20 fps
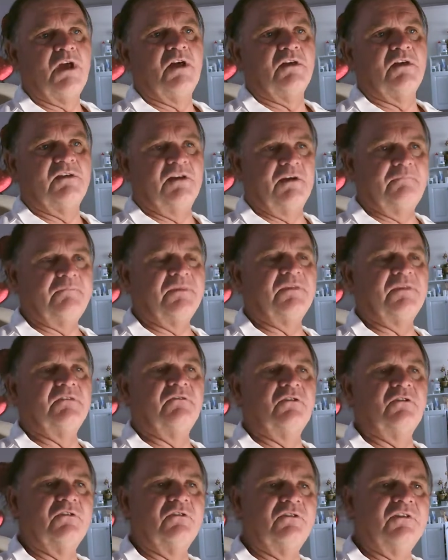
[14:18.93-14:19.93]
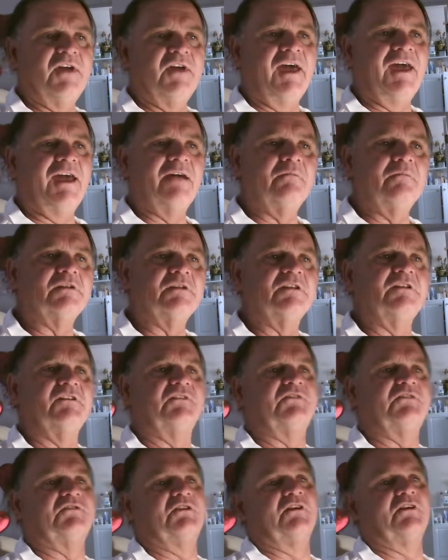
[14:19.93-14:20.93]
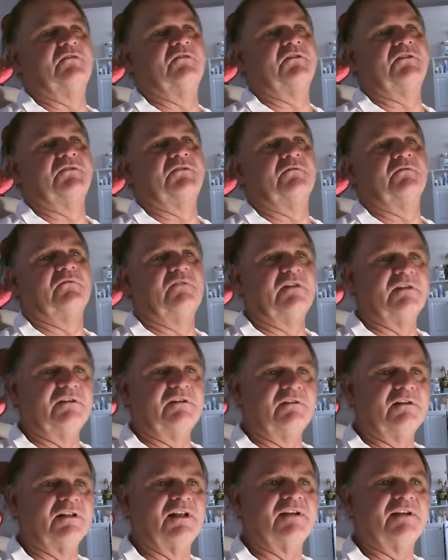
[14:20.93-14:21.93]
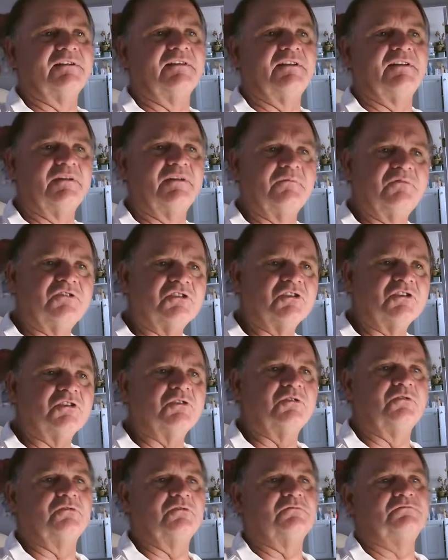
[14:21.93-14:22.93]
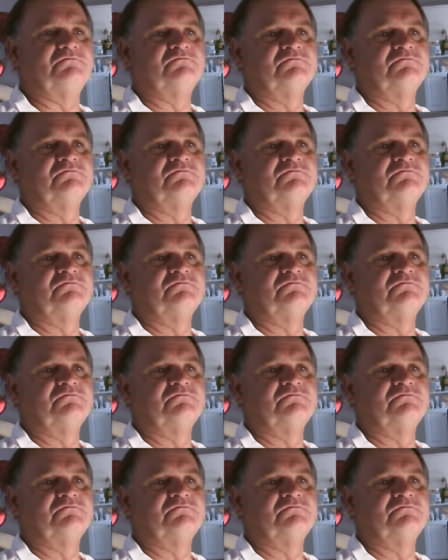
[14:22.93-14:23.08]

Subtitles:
Yep, the ambulance service neglected him too.